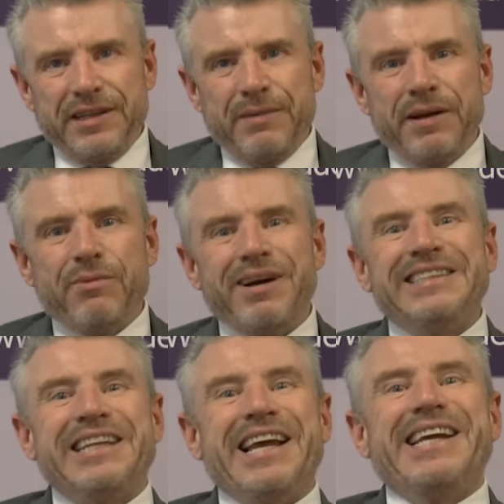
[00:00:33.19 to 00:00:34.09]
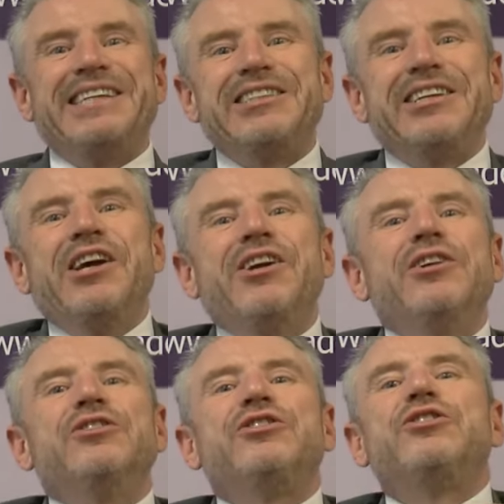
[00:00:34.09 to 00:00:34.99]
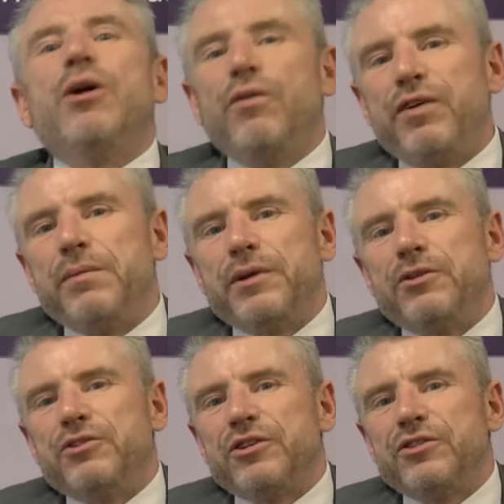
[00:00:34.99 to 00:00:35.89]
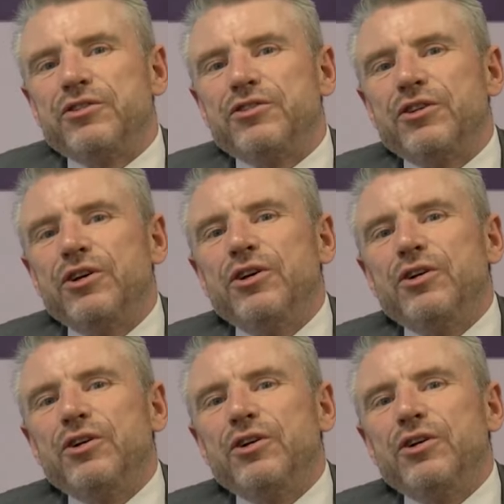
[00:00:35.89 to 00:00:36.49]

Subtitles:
in many ways is self-hypnosis